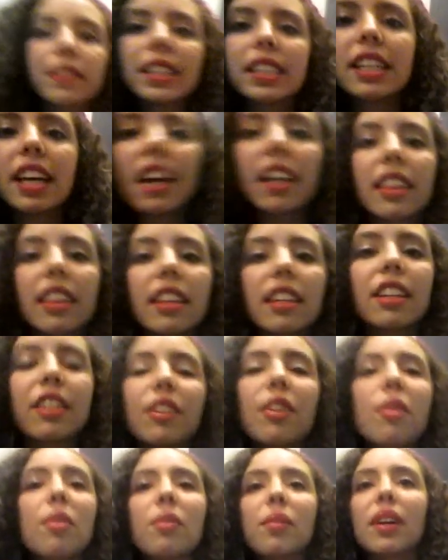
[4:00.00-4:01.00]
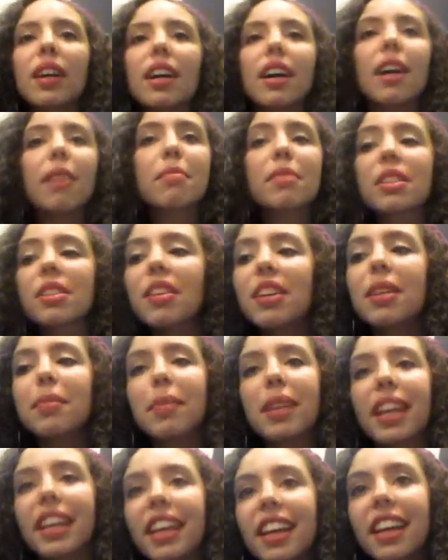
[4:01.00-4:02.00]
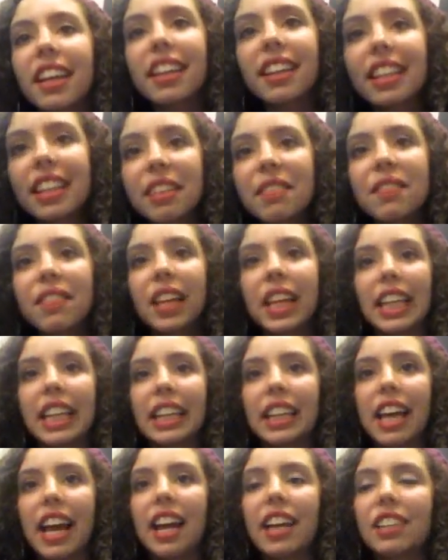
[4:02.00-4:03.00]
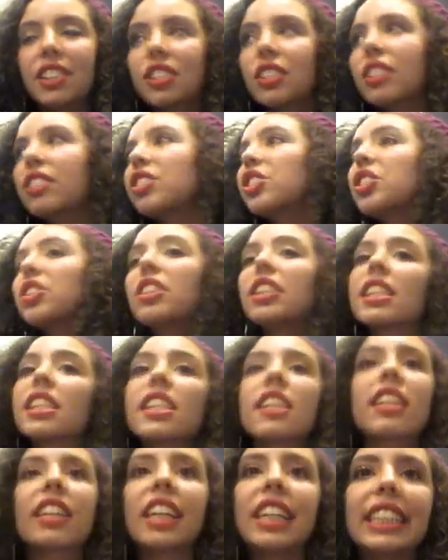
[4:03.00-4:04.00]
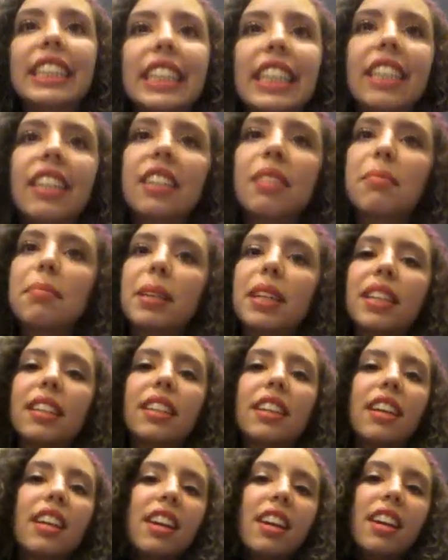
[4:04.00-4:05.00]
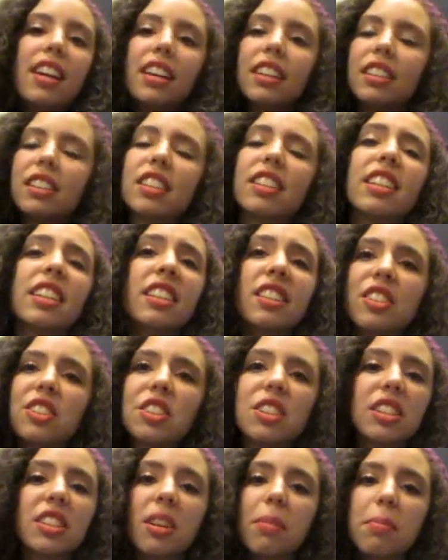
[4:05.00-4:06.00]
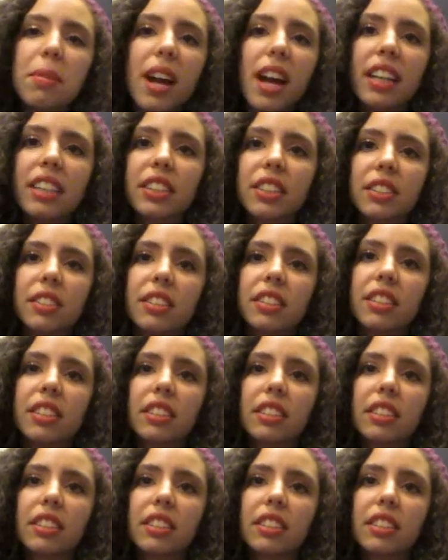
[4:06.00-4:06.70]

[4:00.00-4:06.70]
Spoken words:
to death. No, I'm sorry, but I can't live like that. Sure, it's a good idea, but it's just not practical.